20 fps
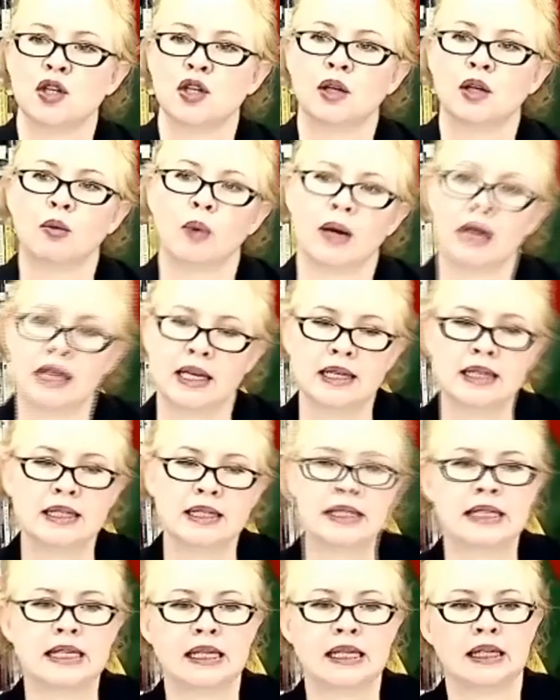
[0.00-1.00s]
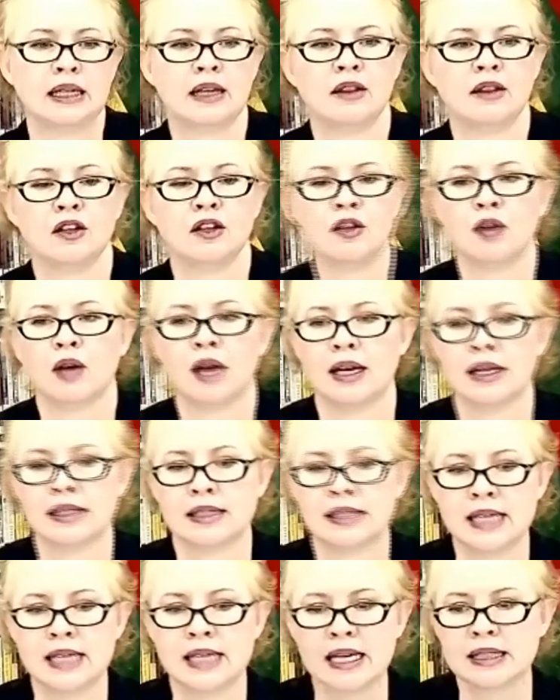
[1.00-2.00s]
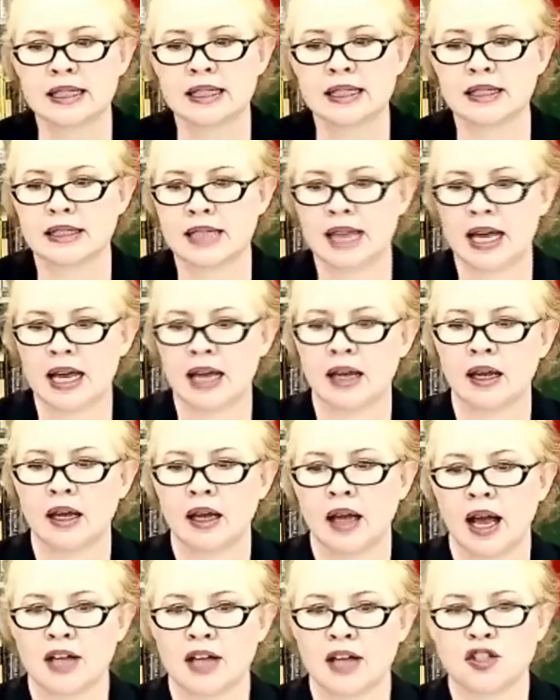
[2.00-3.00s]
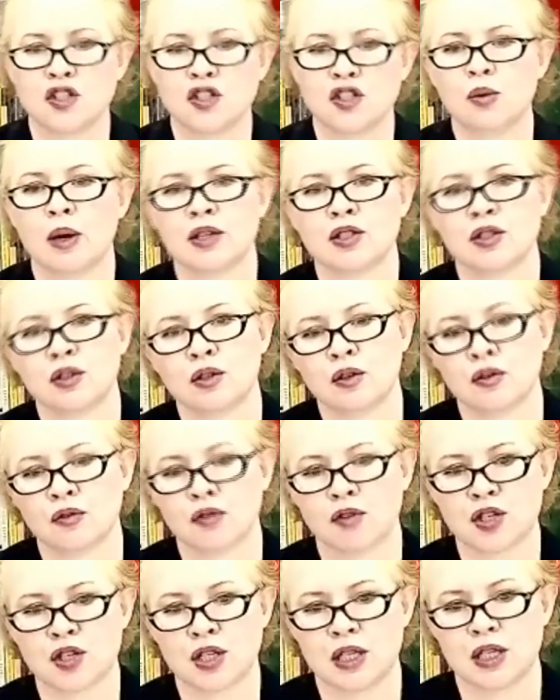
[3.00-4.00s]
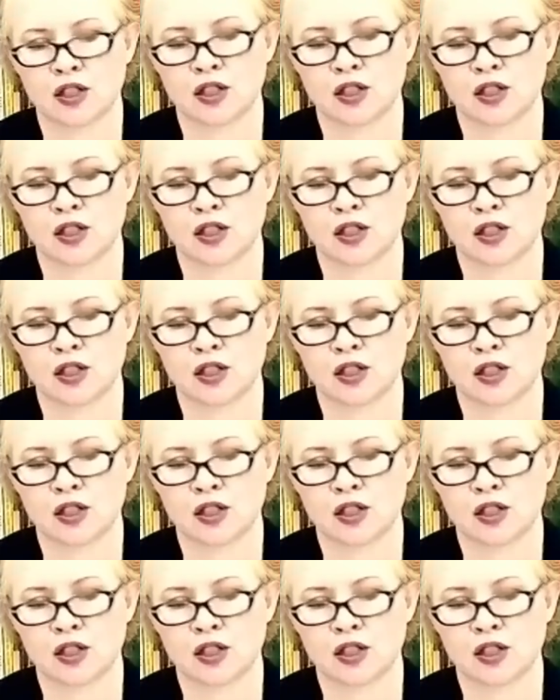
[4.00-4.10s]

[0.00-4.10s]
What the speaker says: and what he's seen in the United States as they, as U.S. universities